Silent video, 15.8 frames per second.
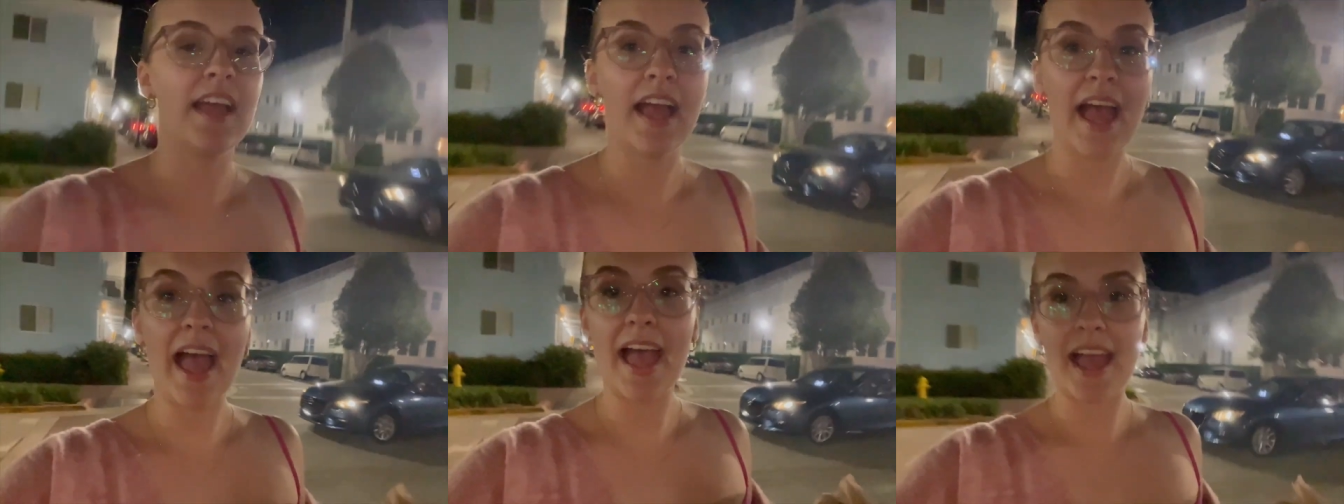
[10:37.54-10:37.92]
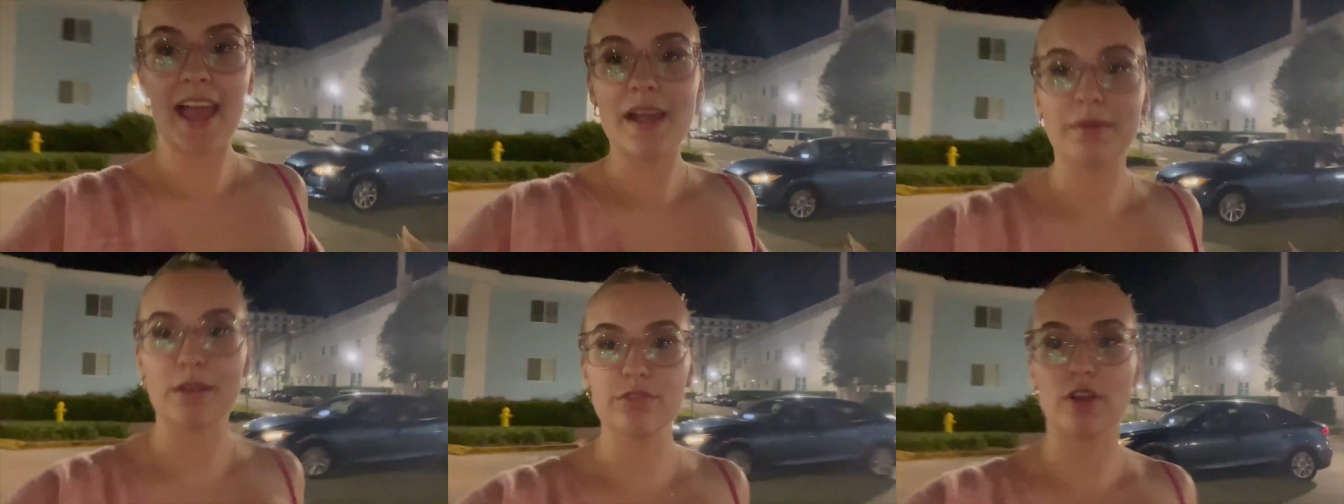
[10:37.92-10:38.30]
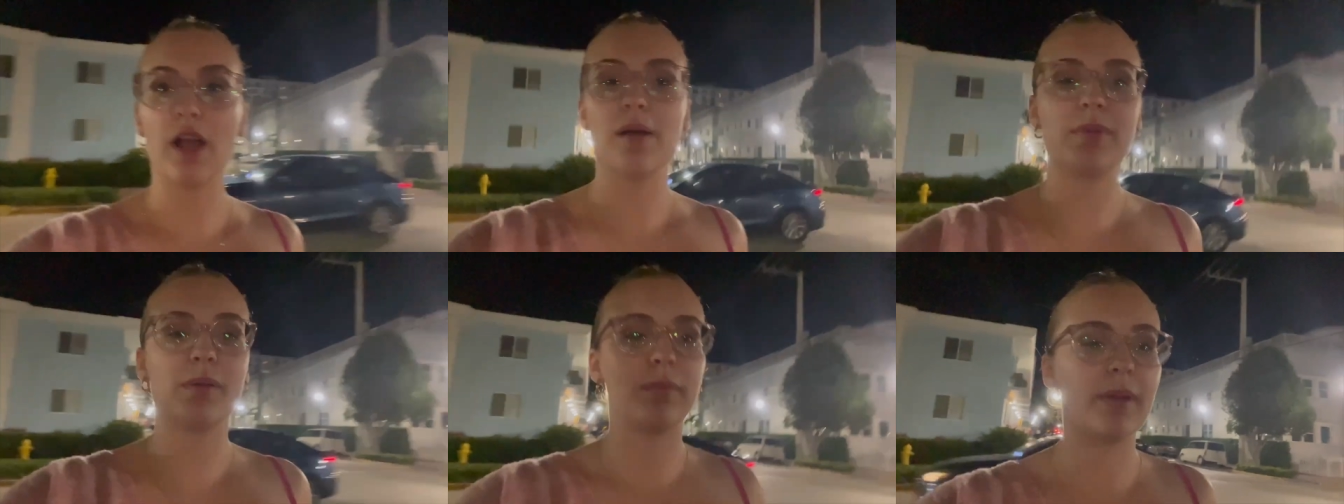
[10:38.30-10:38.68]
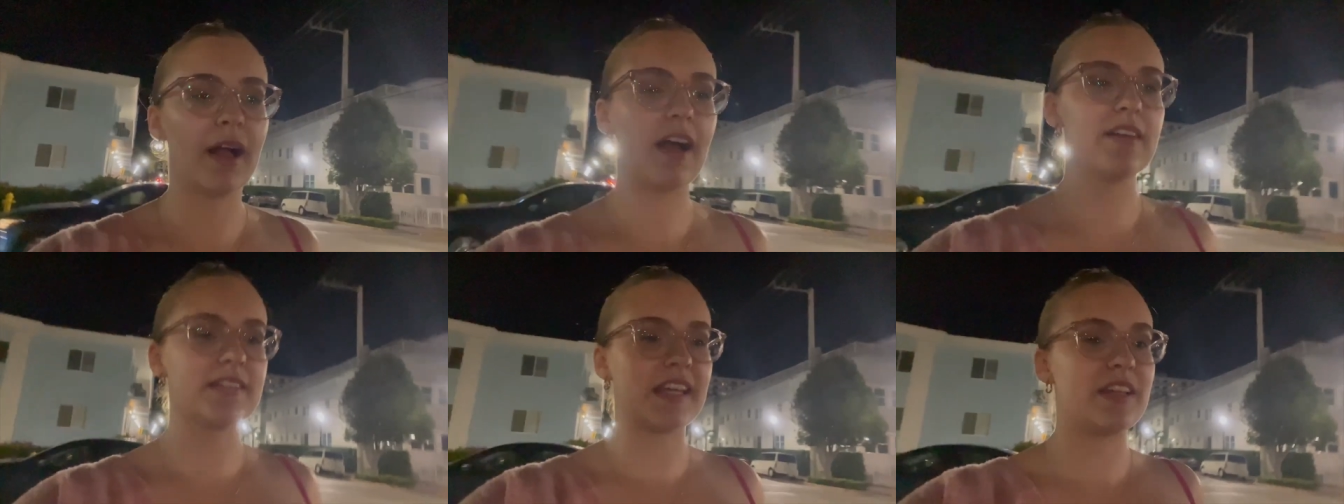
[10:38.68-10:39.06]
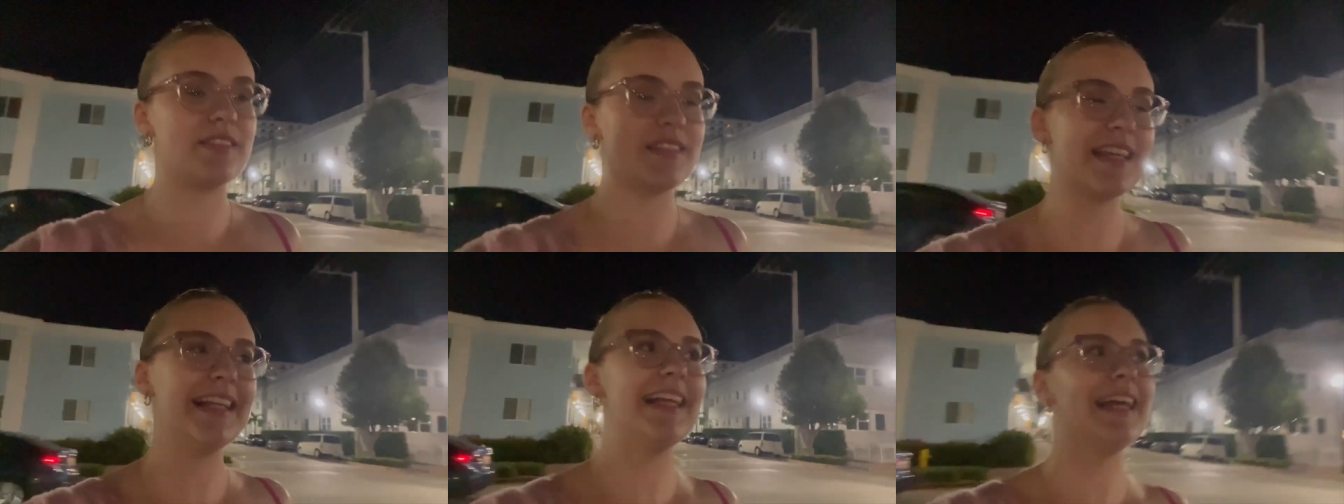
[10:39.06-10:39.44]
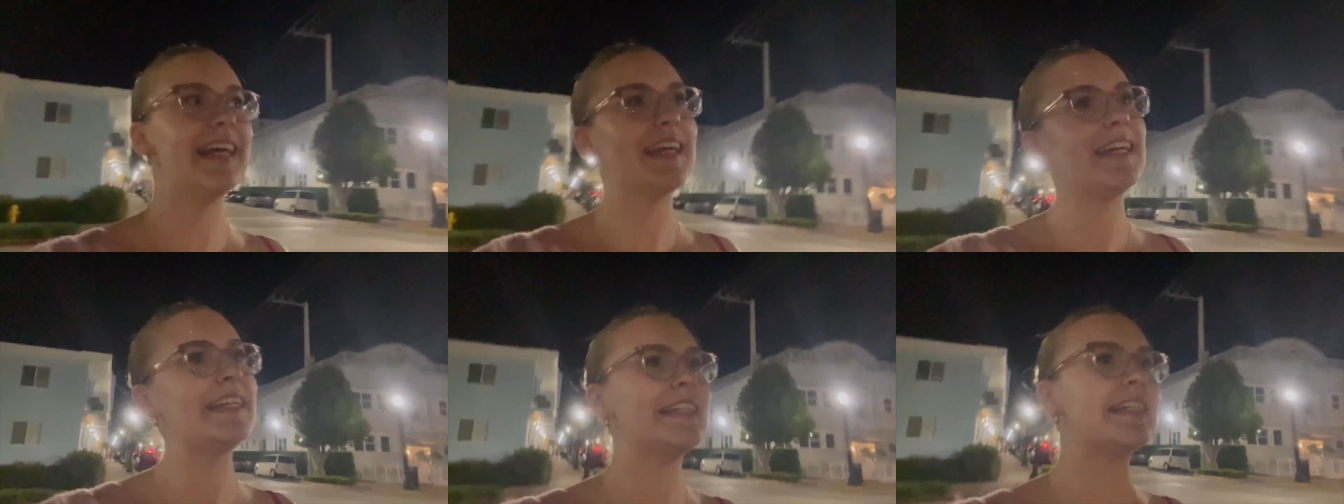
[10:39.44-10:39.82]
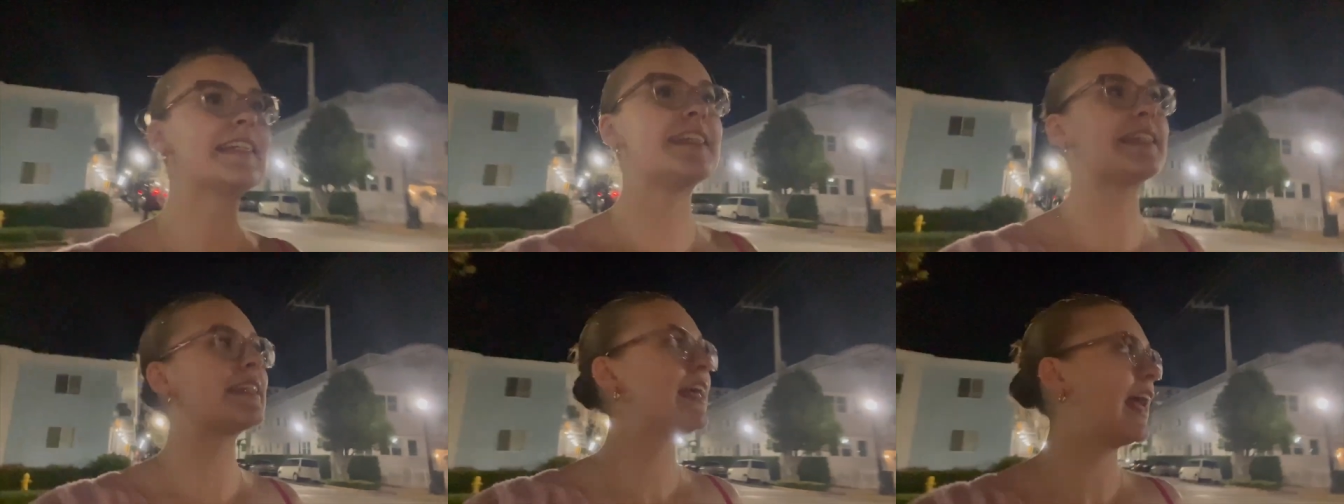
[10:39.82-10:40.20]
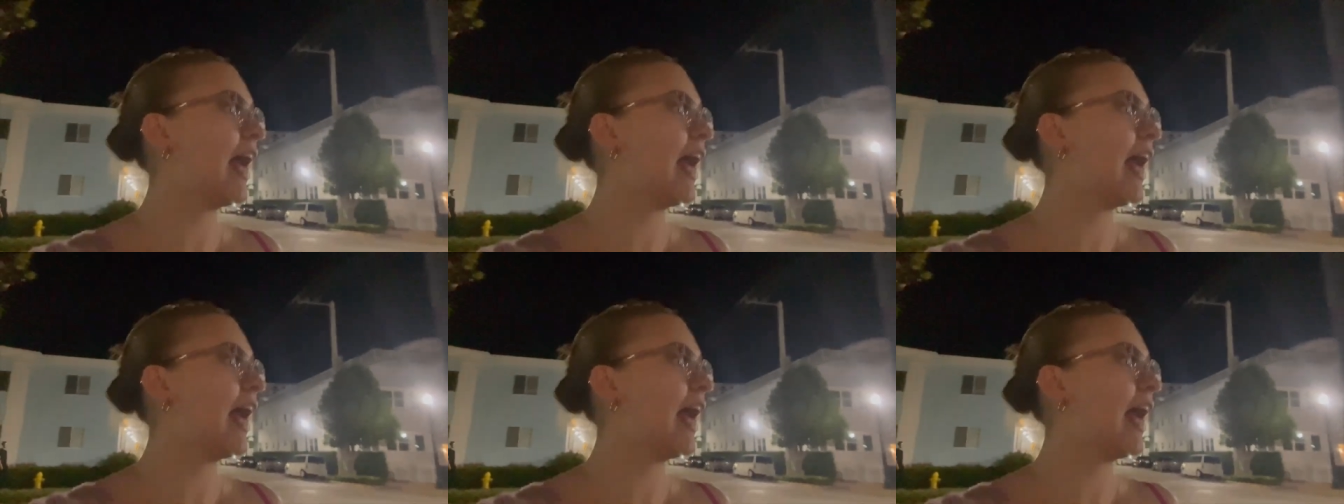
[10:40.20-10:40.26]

hey, where you from? Blah, blah. I was like, New Zealand.